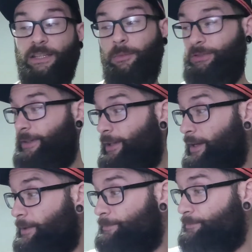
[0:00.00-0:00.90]
how much I
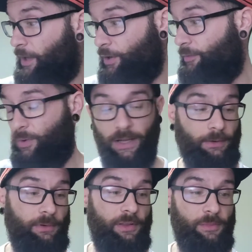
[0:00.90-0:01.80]
like them. I don't even want to
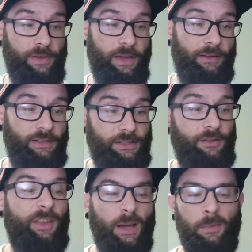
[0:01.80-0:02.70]
get rid of them yet. I still
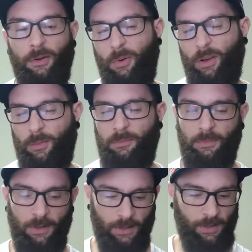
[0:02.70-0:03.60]
think I'm gonna wear them
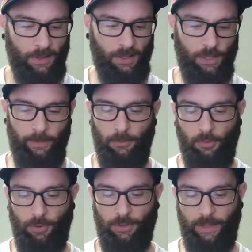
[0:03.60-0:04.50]
a little bit
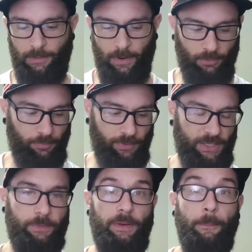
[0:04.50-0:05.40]
more until I get my
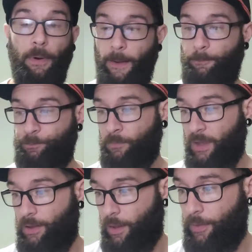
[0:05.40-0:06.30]
replacement. But
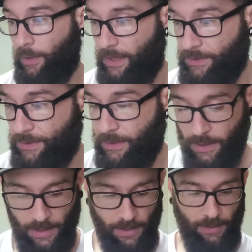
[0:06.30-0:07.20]
nonetheless,
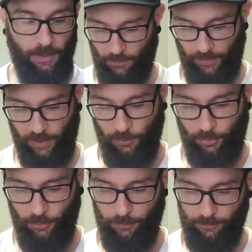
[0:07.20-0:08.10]
great little
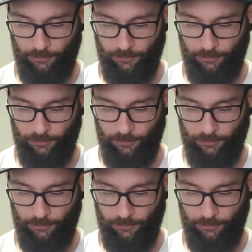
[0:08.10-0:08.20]
boot.